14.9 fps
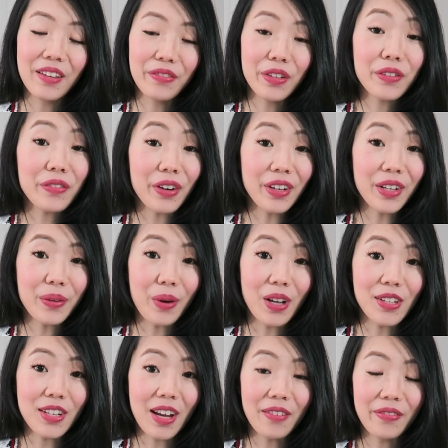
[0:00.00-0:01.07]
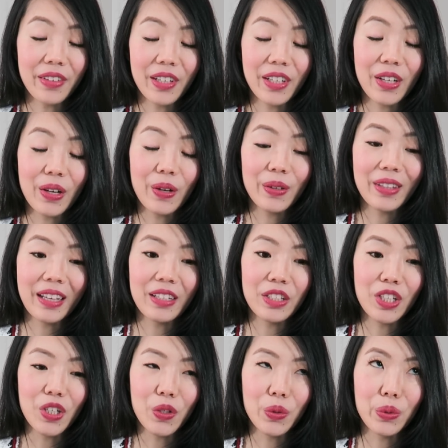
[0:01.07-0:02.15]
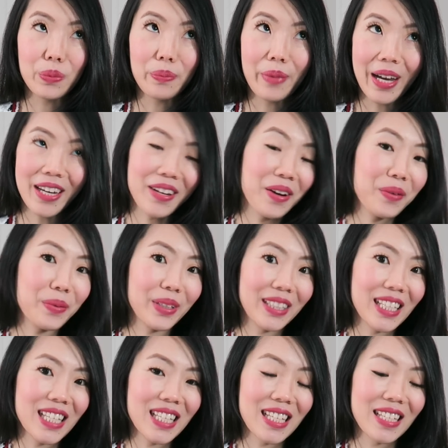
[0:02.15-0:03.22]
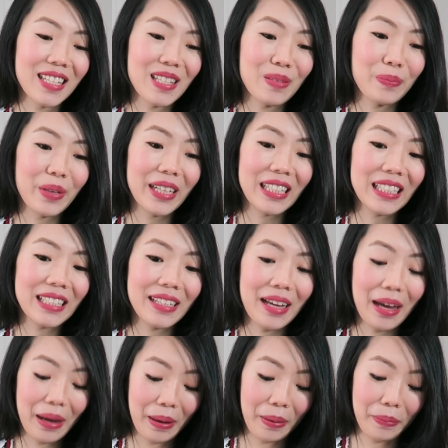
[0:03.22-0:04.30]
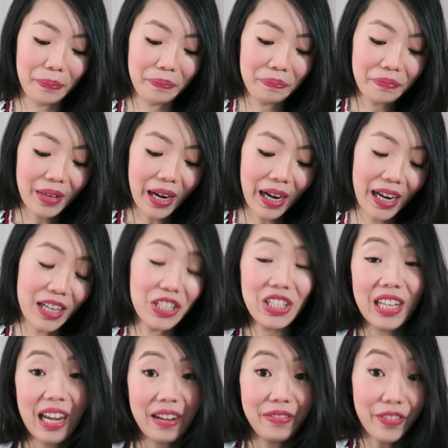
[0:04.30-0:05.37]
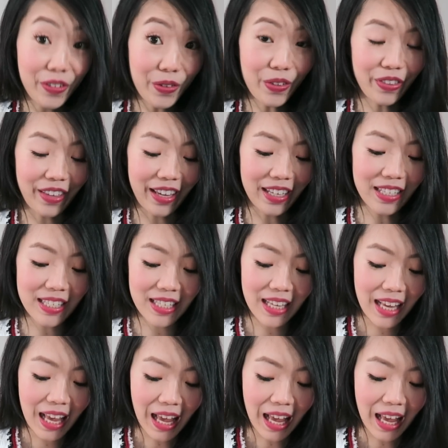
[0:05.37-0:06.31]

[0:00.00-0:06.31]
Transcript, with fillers: If you've already watched that video, then you might know what this is, but um, I actually have two things.